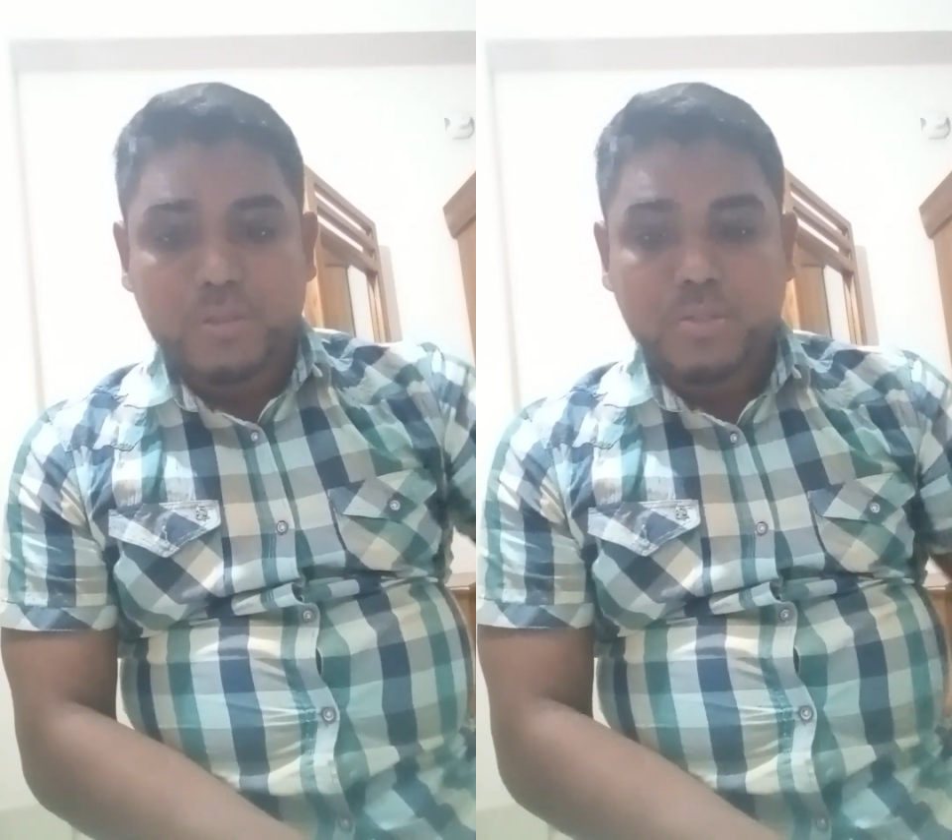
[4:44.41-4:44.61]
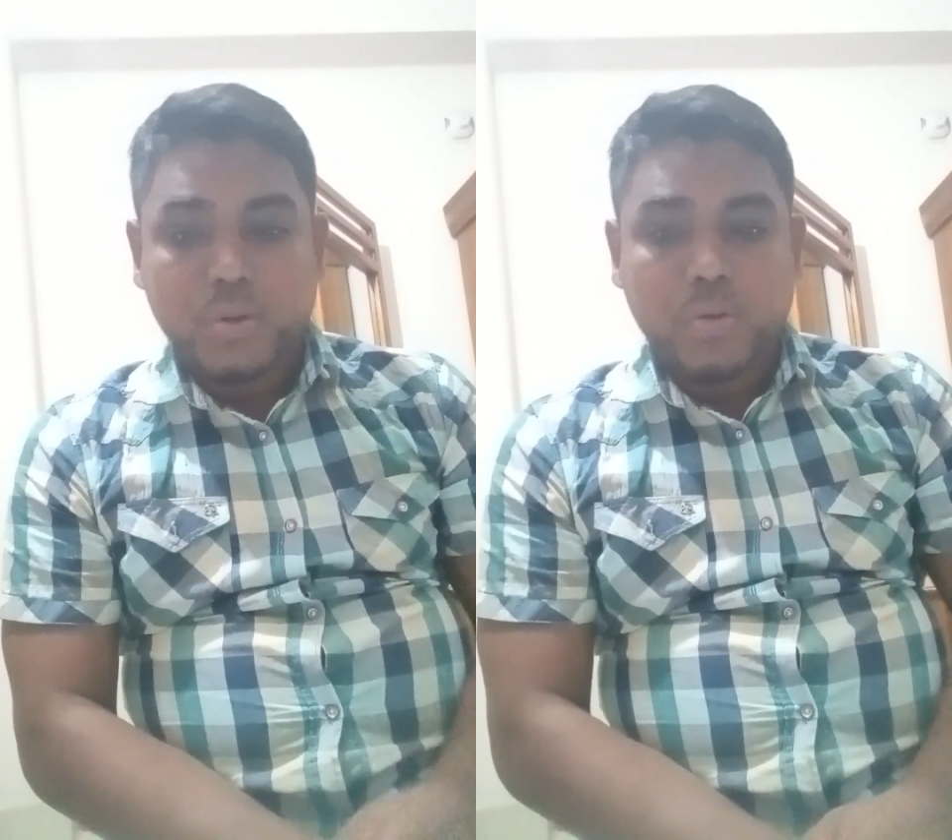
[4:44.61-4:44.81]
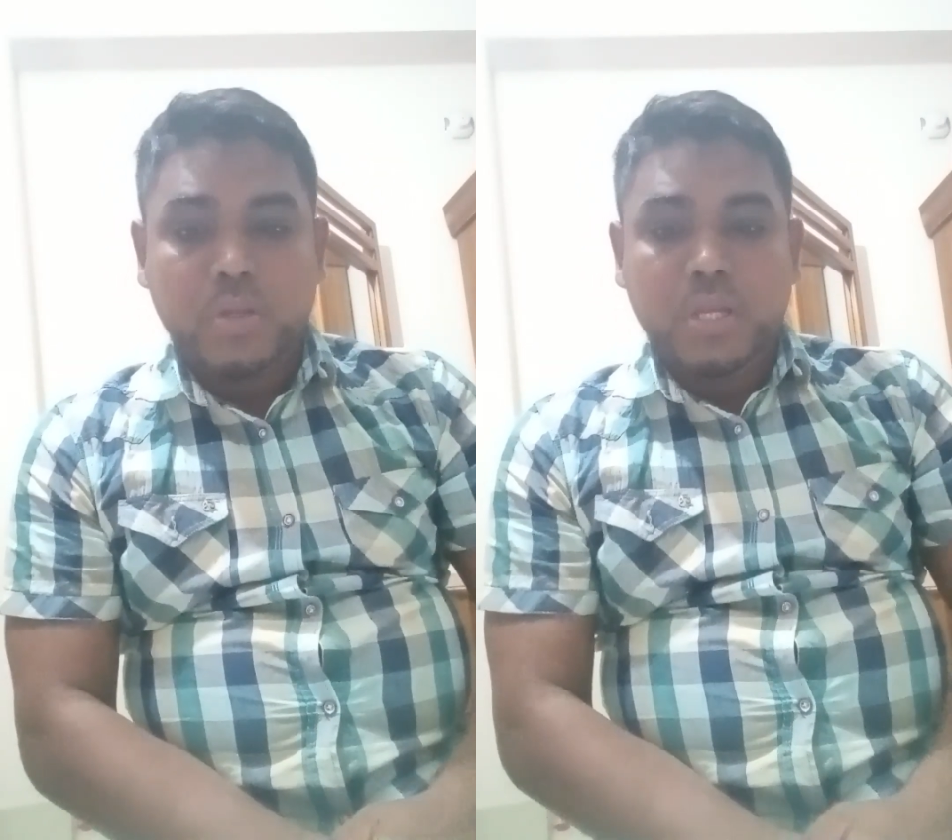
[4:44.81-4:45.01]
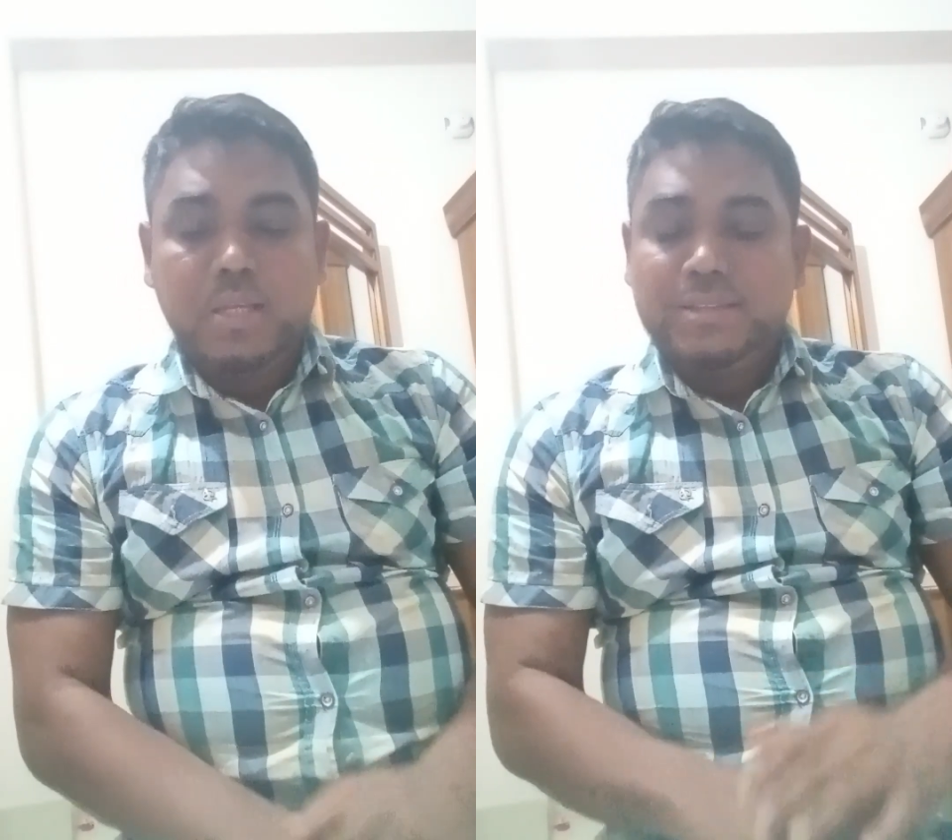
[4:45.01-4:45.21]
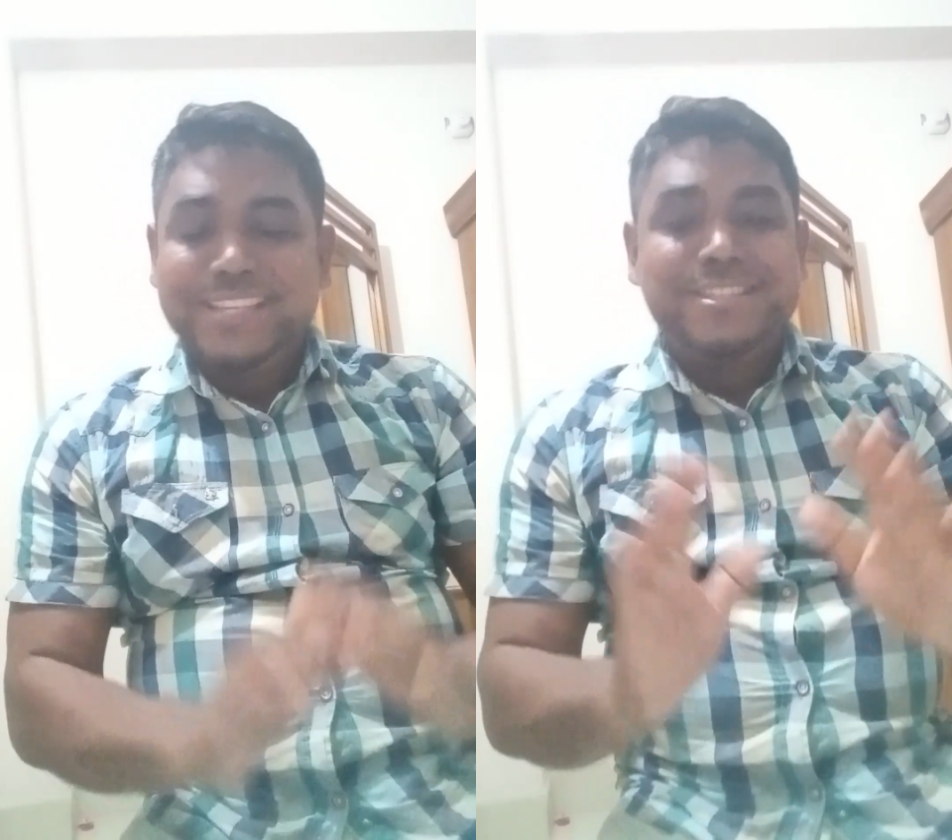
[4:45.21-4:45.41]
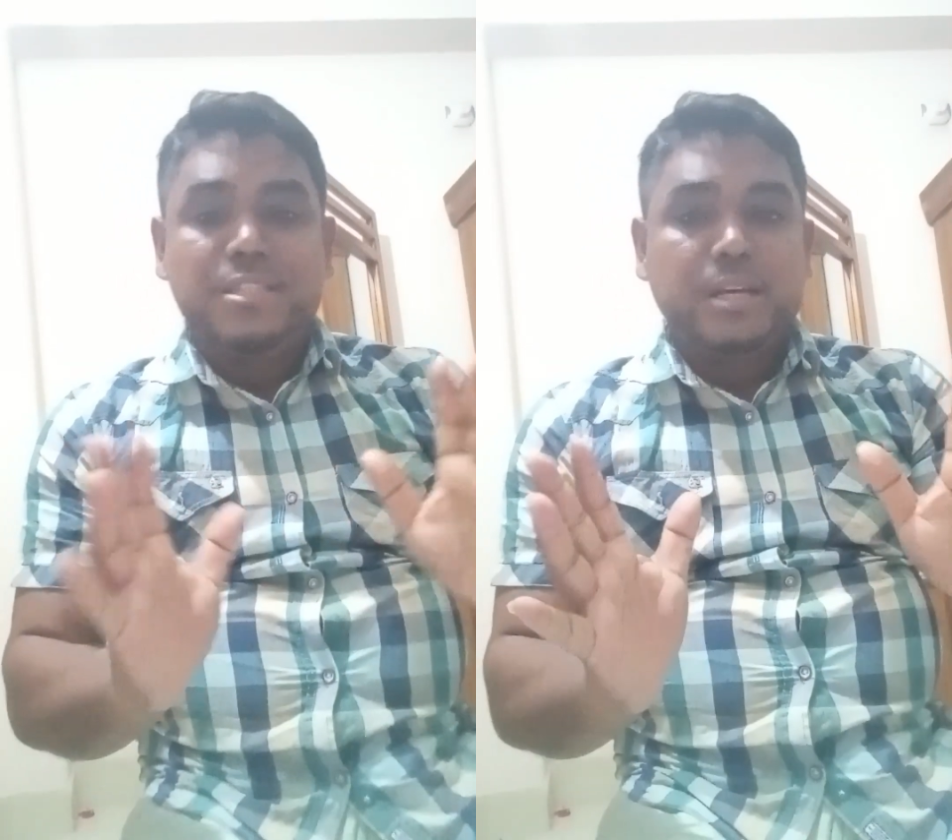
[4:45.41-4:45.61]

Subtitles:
So this is